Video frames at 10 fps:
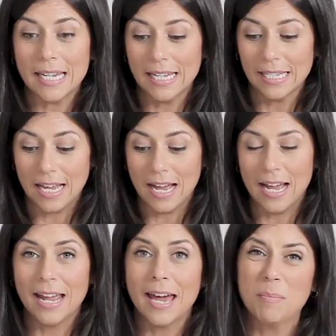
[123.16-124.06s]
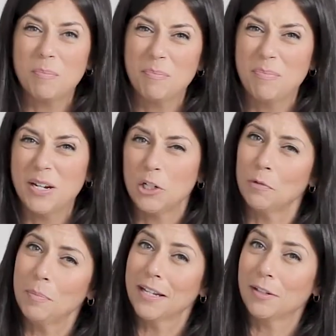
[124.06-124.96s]
is I add a pinch
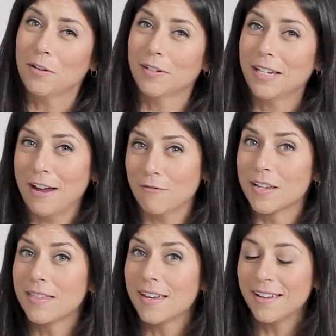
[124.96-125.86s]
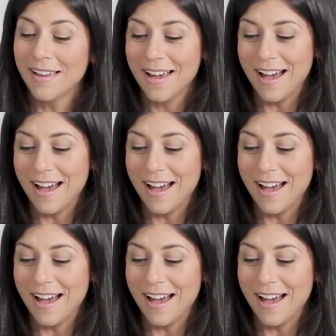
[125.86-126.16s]
of pink salt to everything.